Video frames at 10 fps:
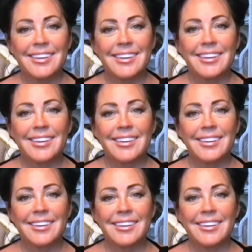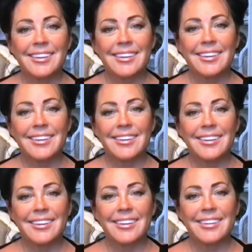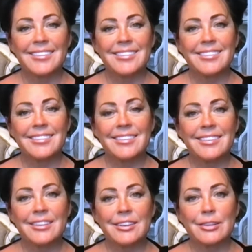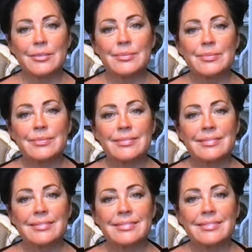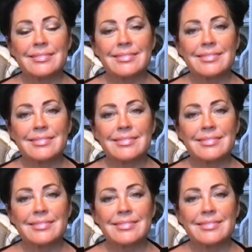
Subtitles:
No words are spoken by the person on screen.